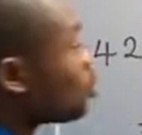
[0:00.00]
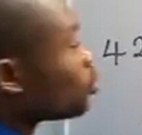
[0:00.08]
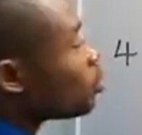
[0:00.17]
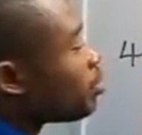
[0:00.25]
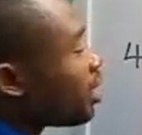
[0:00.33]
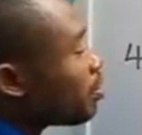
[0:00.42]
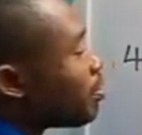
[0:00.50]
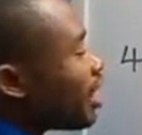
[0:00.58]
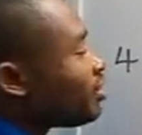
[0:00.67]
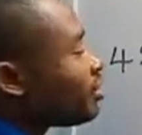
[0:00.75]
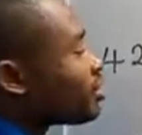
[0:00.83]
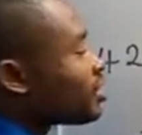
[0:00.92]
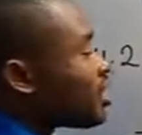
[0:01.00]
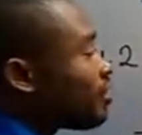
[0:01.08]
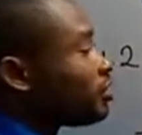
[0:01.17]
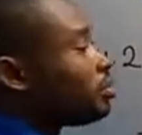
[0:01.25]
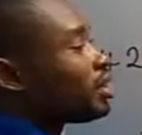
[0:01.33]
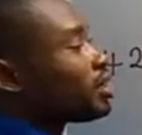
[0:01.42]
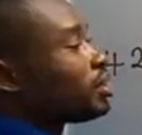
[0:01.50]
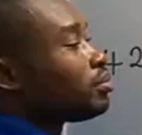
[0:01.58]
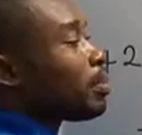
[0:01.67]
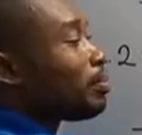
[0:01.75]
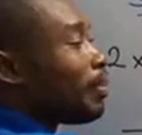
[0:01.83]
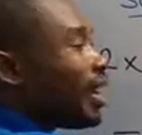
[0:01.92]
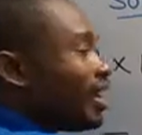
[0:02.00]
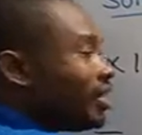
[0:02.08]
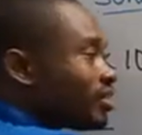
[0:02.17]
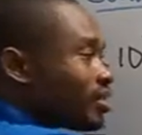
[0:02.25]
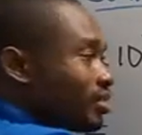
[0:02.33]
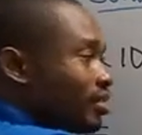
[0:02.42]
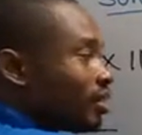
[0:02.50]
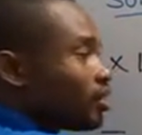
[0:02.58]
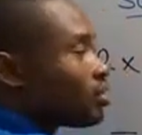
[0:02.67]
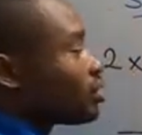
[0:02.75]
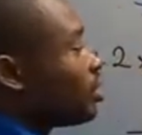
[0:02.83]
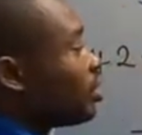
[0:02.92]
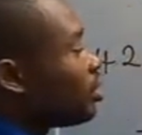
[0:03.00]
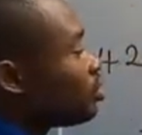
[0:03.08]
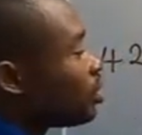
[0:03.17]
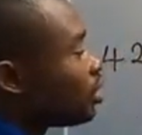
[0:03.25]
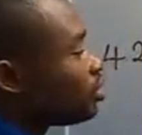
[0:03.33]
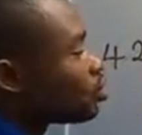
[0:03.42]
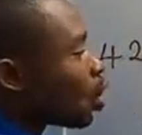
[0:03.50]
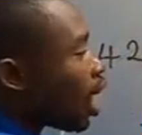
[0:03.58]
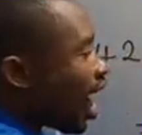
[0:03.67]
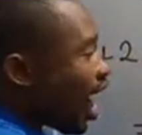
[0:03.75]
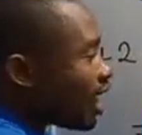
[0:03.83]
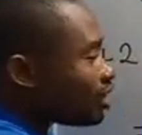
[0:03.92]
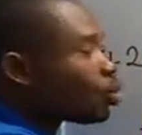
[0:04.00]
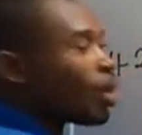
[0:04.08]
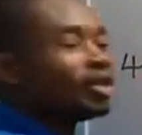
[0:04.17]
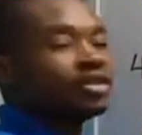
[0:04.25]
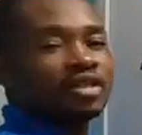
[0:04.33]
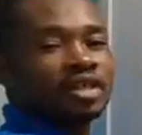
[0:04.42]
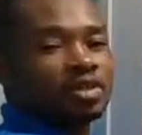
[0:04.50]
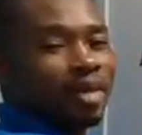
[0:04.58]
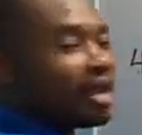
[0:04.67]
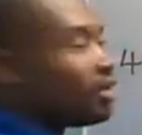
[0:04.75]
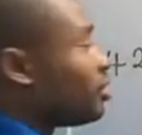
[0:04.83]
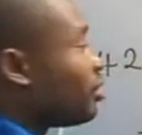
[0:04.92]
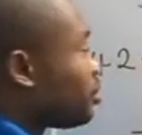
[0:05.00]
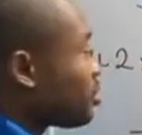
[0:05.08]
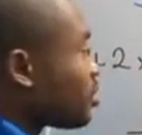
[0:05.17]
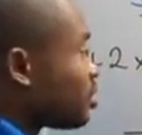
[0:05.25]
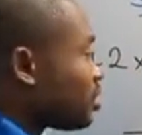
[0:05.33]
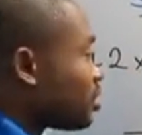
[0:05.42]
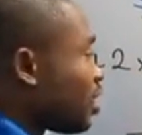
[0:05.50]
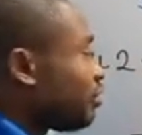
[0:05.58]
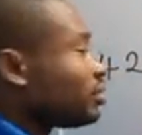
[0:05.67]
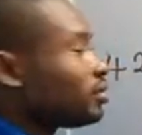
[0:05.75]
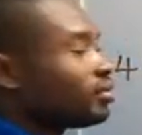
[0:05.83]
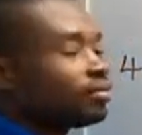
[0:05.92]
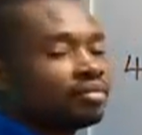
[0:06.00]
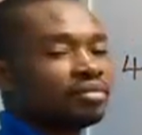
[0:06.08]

So to make minus 7 become minus 6, you're going to add 1 to this minus 7.